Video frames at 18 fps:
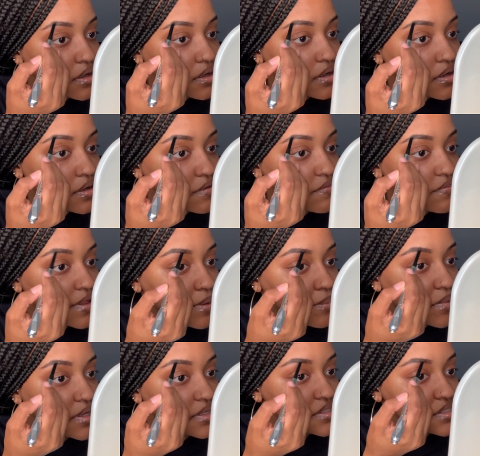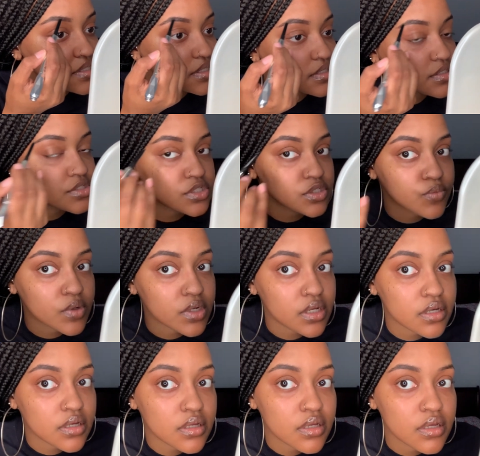if that makes sense. You want
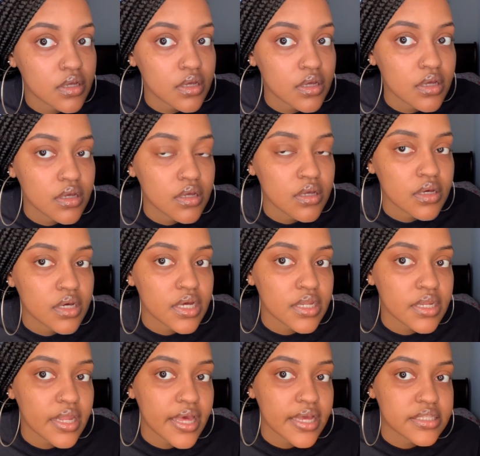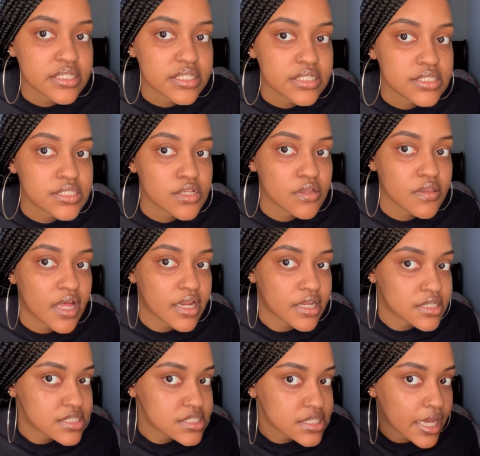to connect it so that
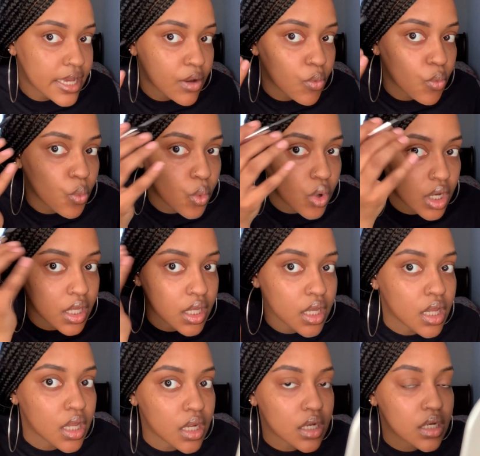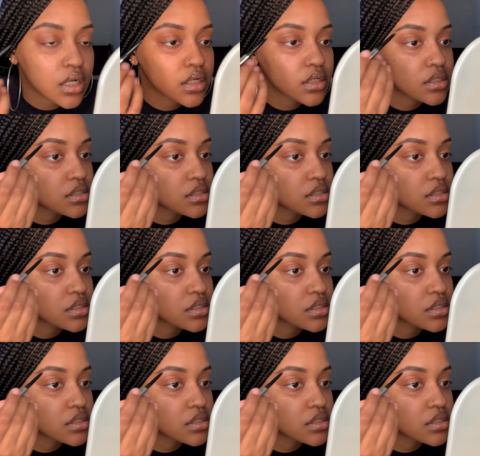it's like one